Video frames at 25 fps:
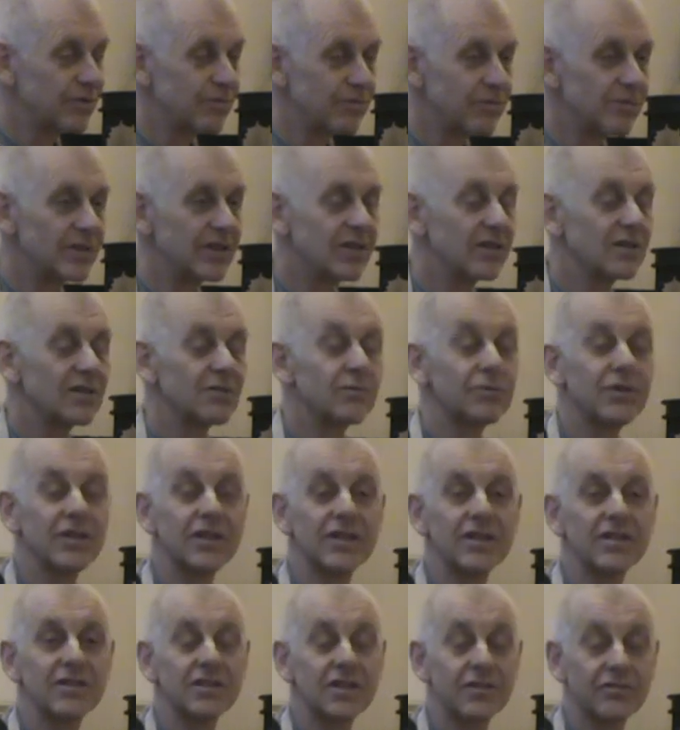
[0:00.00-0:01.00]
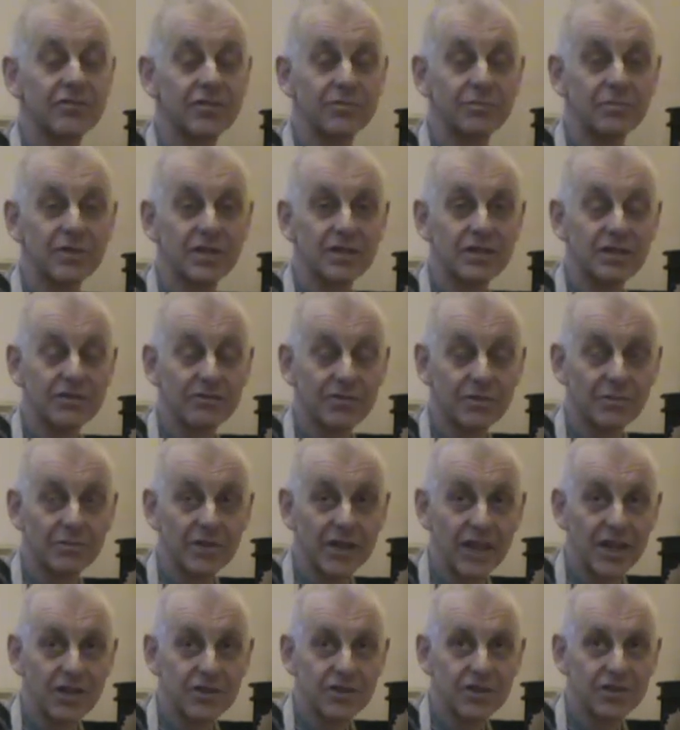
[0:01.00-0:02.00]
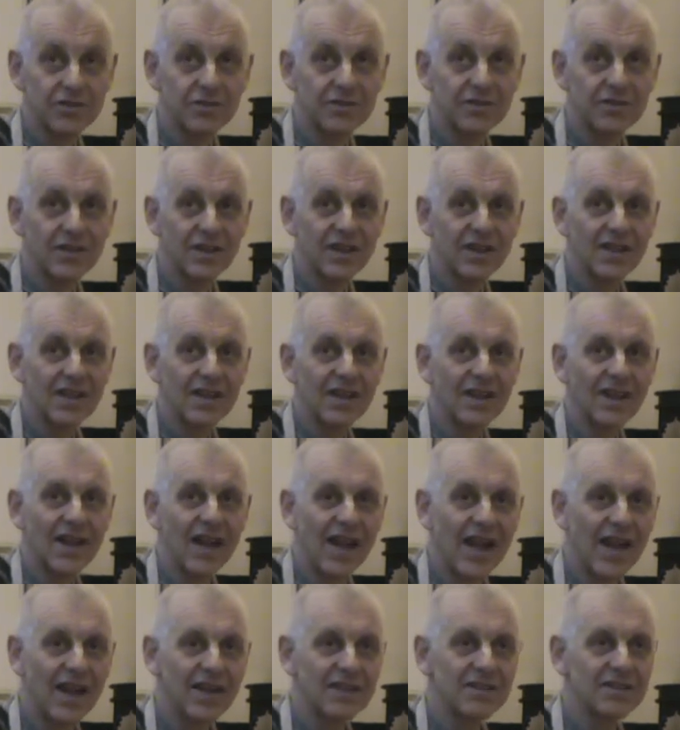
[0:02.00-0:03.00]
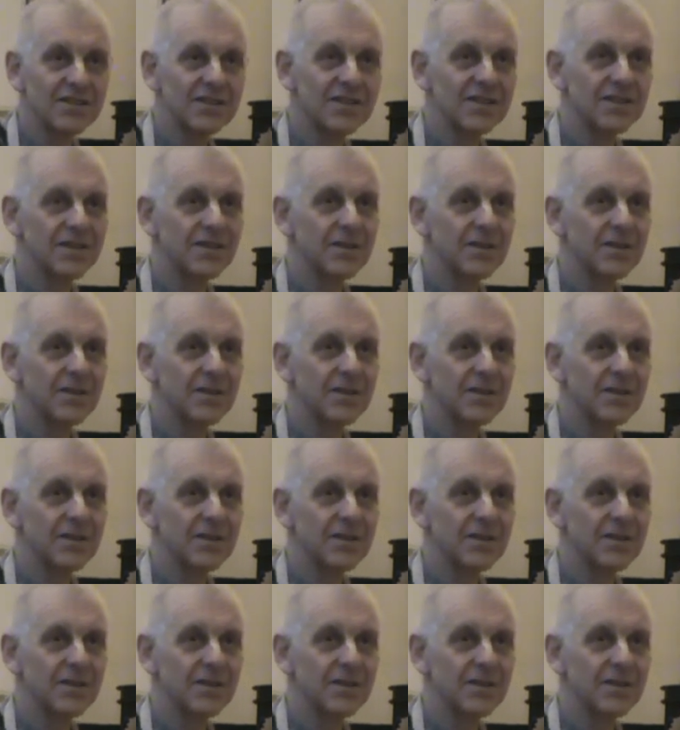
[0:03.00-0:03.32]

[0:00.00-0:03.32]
realistic from nature, and